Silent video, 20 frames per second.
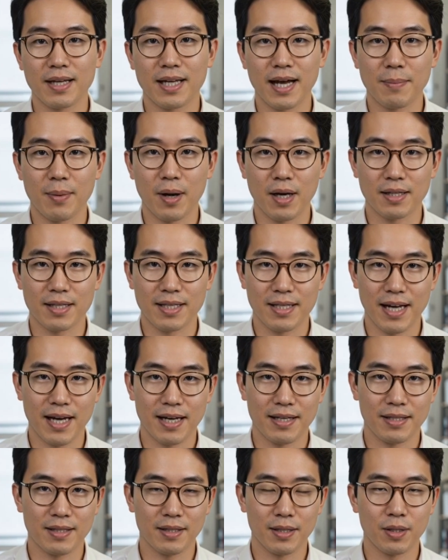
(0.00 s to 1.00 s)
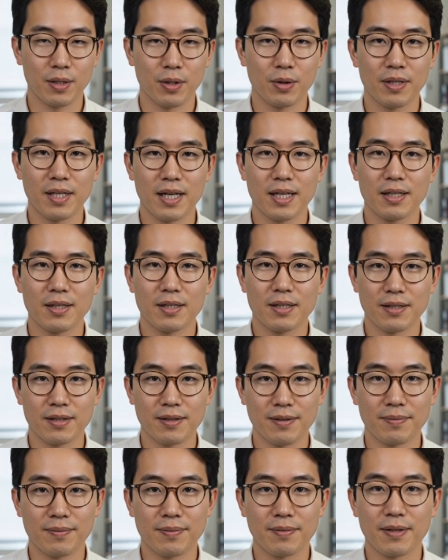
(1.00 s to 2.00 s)
came RTX neural
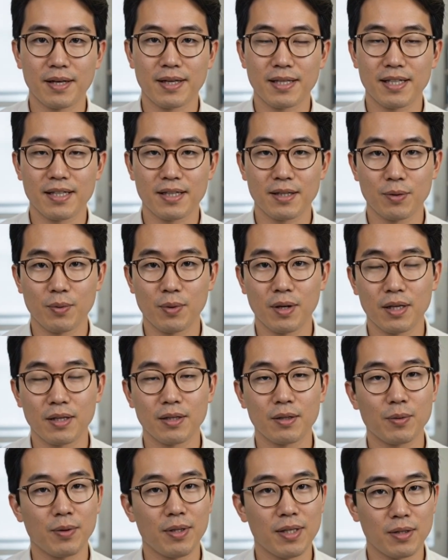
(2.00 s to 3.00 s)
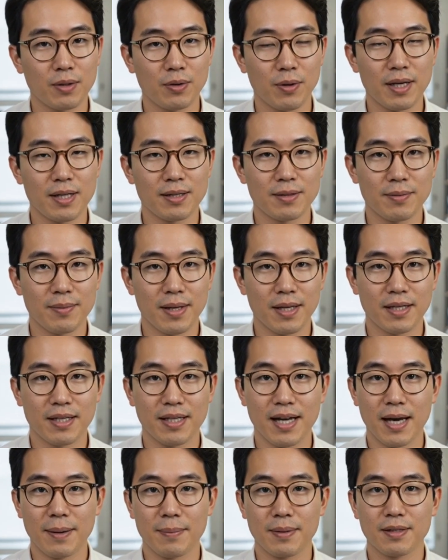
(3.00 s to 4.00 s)
shaders, and this is where the real
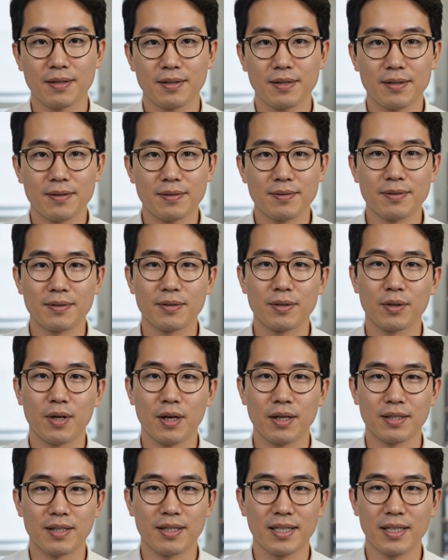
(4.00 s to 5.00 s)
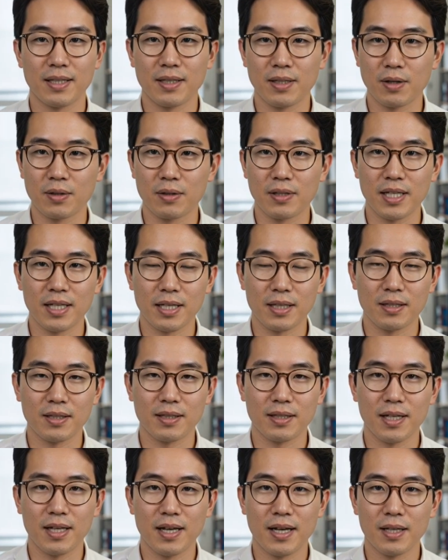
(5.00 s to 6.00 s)
transformation happened. To understand neural
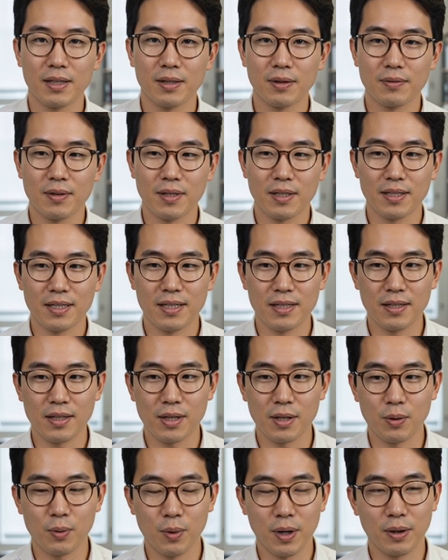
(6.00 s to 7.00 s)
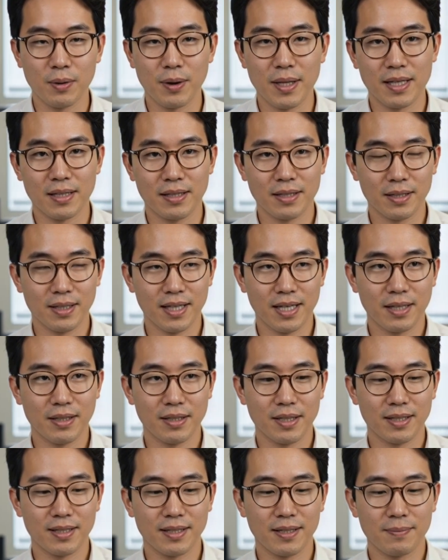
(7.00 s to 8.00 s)
shaders, you first need to know what a regular
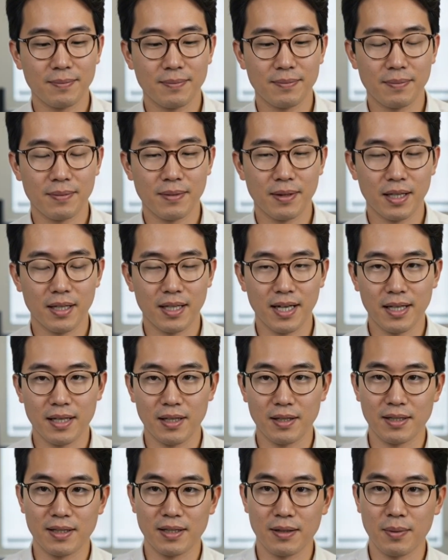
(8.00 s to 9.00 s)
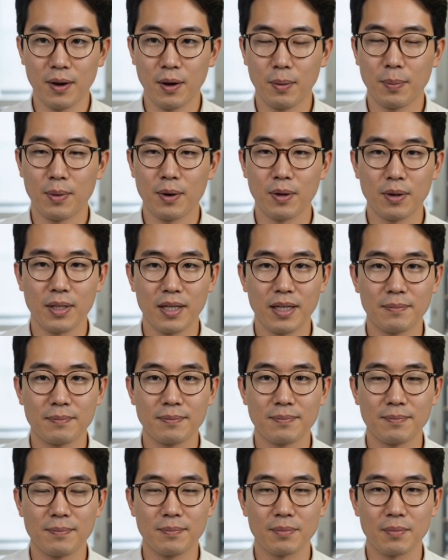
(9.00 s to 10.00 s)
shader is. A shader is a small
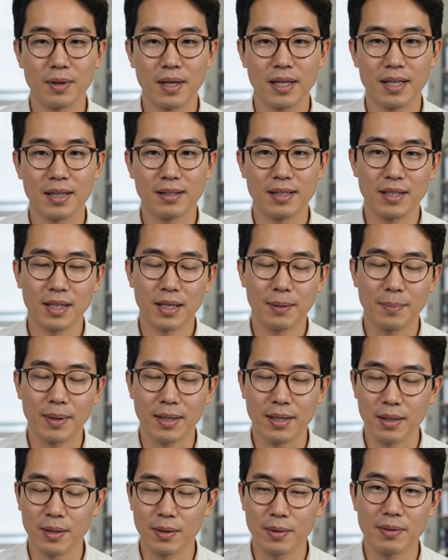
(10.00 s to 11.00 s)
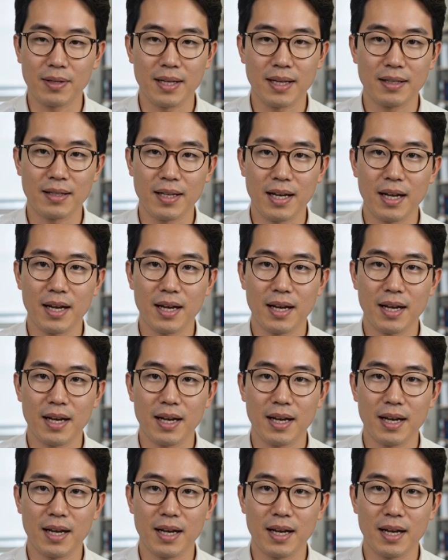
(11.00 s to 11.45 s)
program running on the GPU that